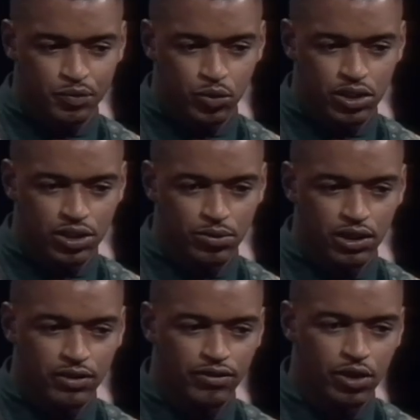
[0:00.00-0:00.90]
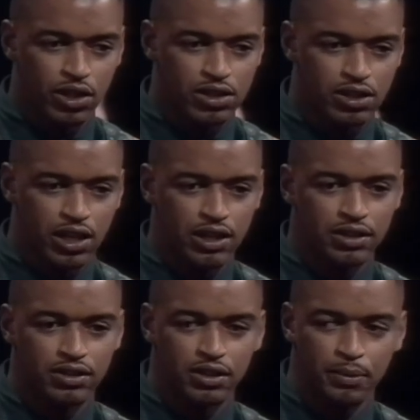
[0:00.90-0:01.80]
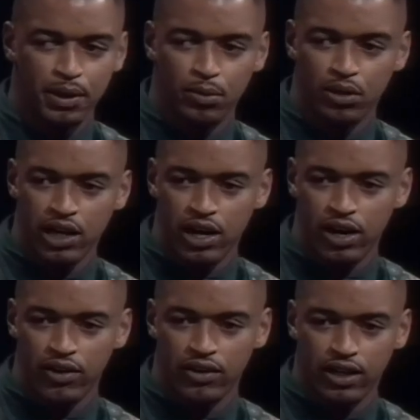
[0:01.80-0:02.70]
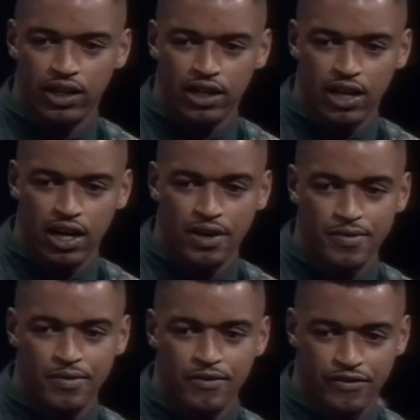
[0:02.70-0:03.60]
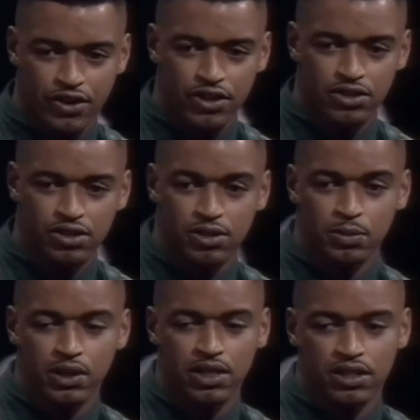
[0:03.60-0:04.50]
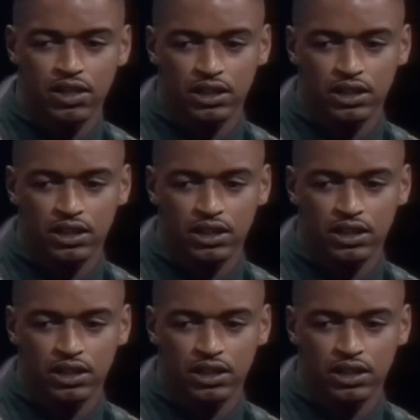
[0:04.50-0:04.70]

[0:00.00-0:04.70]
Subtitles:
we should really focus on the people here and first, because there's